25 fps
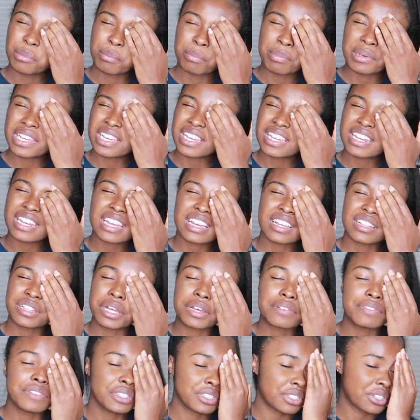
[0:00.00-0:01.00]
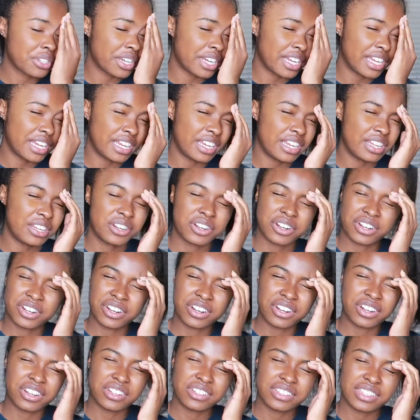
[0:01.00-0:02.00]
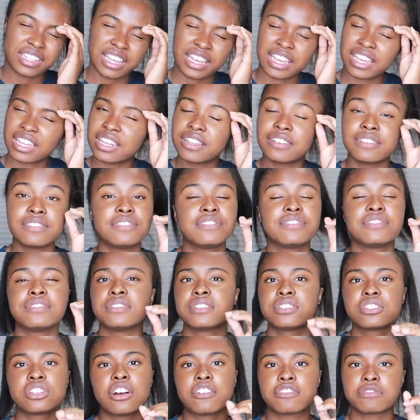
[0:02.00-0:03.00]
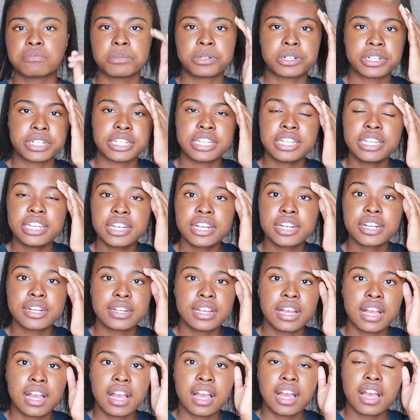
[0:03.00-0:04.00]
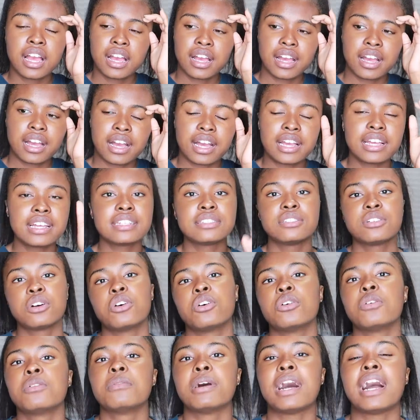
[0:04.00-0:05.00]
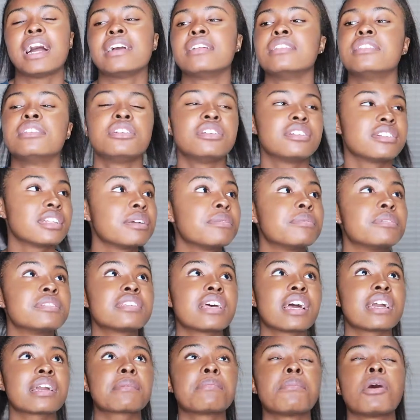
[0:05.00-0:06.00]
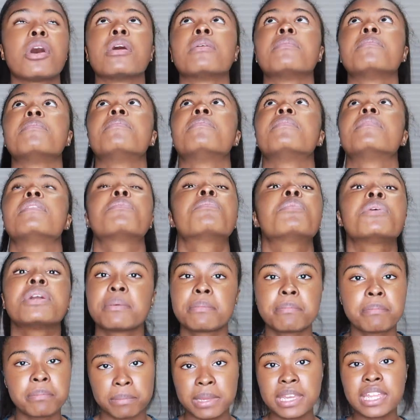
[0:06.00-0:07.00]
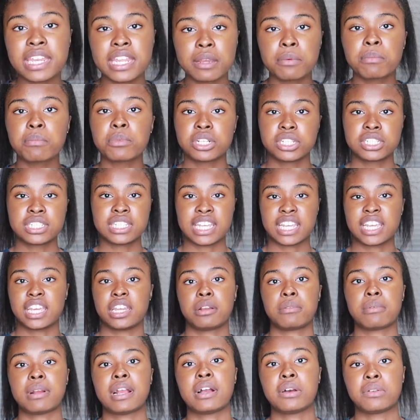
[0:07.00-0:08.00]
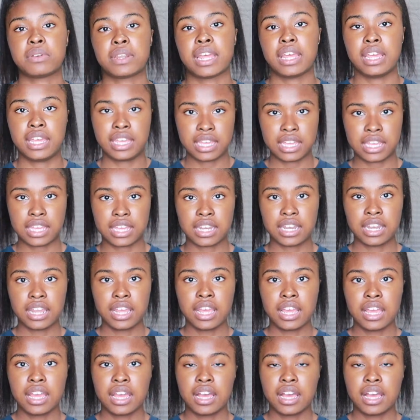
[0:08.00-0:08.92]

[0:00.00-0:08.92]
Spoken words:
beginning 11th grade or the end of sophomore year, I literally was like, Mom, me and him were sneaking around, and